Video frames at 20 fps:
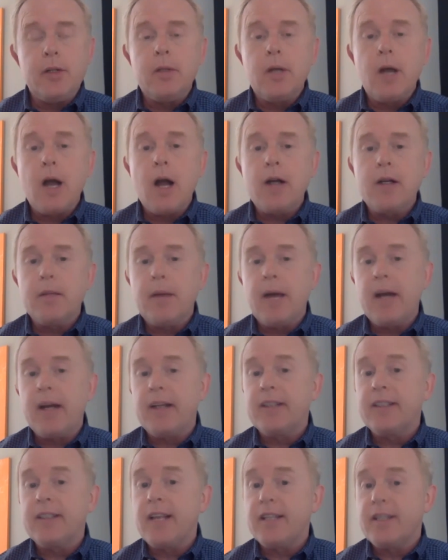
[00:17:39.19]
You talked about
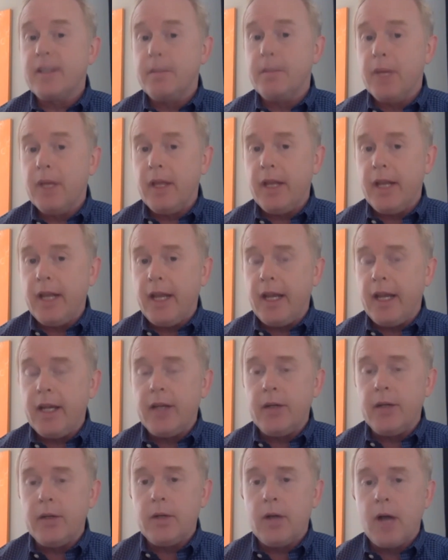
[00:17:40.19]
accessibility,
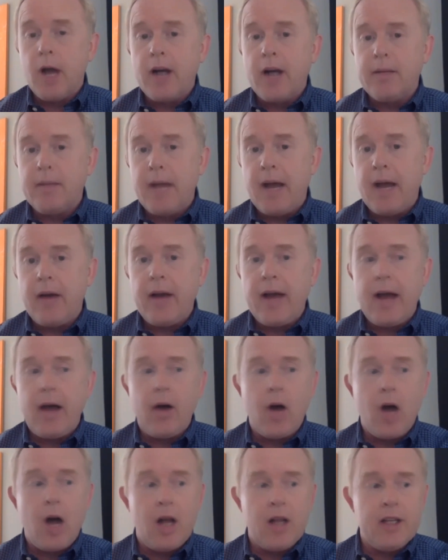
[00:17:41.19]
and you talked about
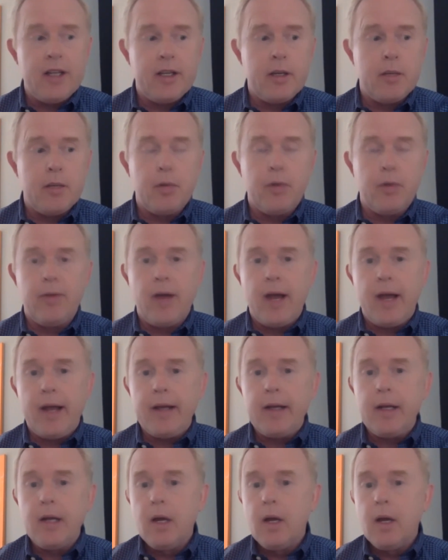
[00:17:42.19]
how Ollie can provide